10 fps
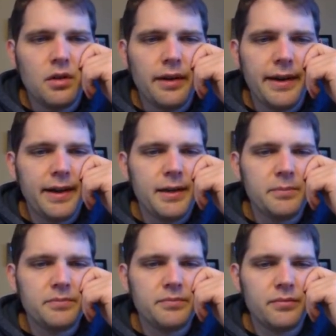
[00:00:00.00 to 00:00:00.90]

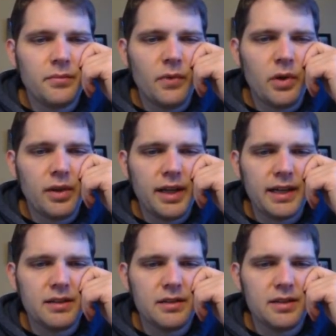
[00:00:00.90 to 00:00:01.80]
Or like
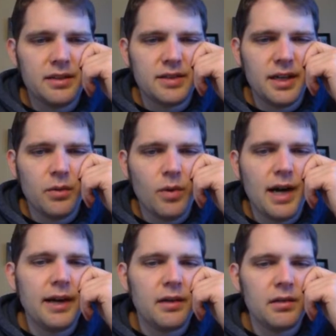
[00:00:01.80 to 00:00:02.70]
they'll take a
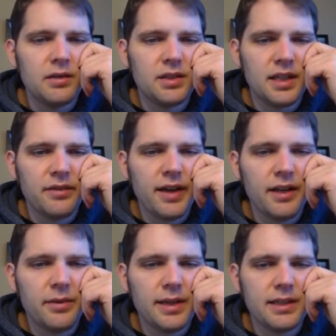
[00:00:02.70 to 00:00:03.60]
while to get
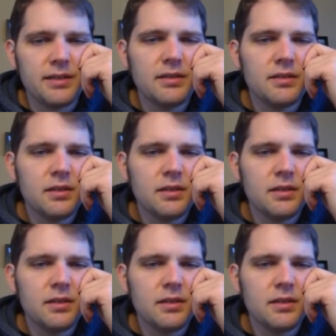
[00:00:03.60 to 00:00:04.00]
evaluated.